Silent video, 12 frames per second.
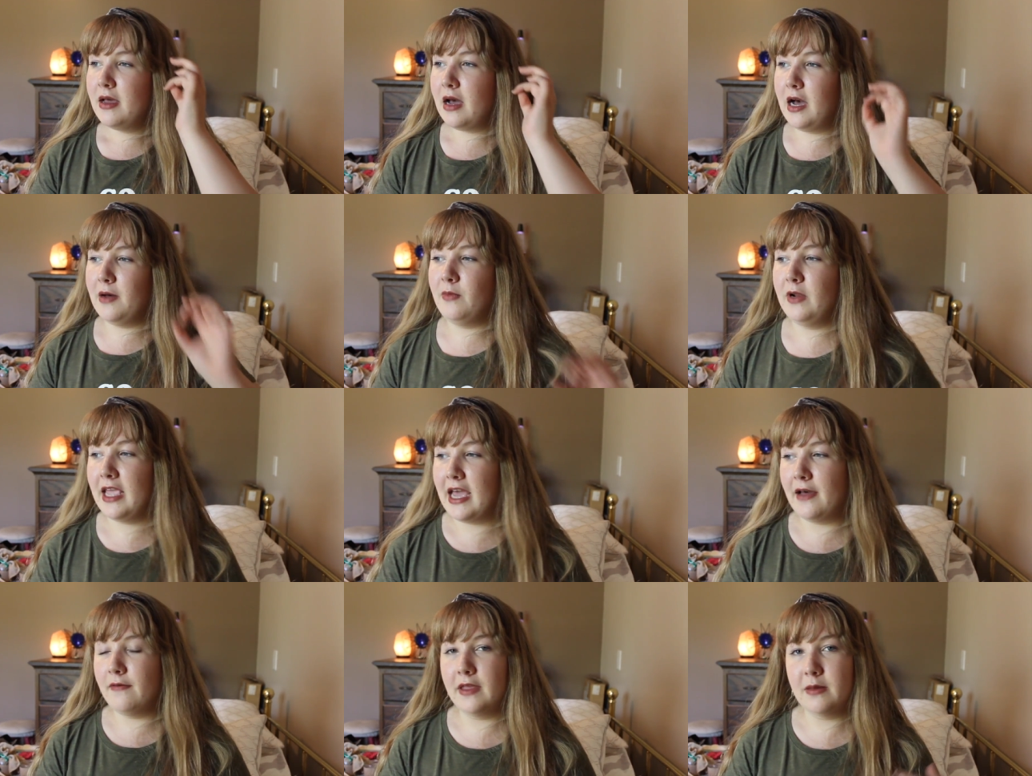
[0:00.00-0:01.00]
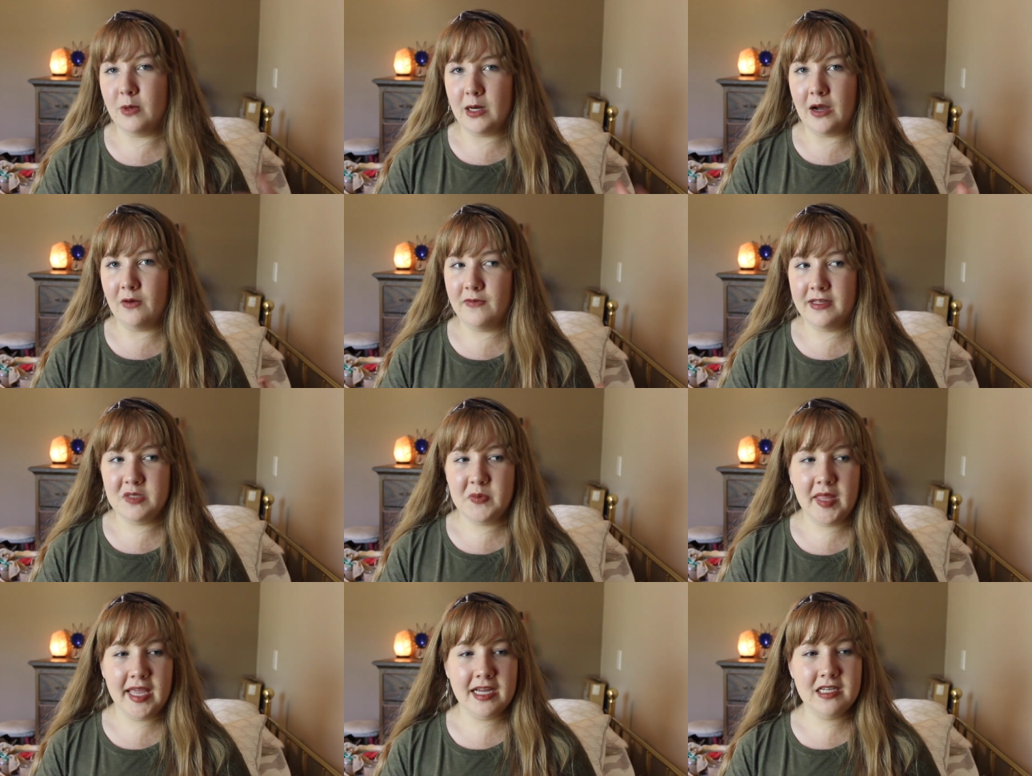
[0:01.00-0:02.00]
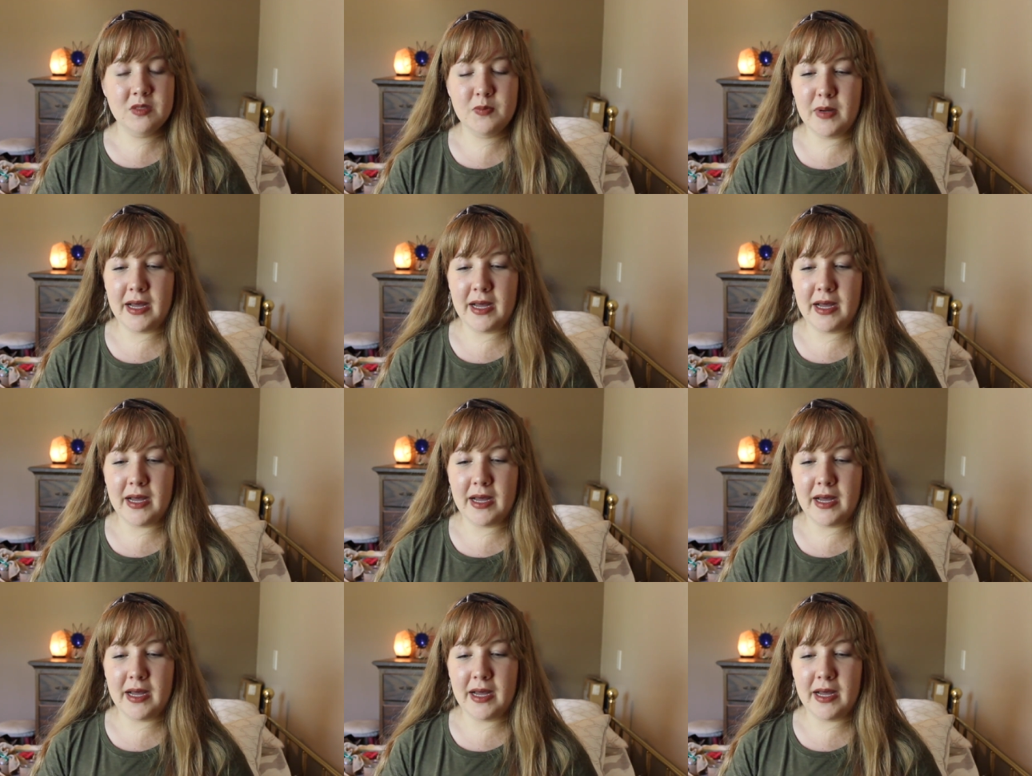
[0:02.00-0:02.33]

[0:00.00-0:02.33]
um, when I have like more outfits planned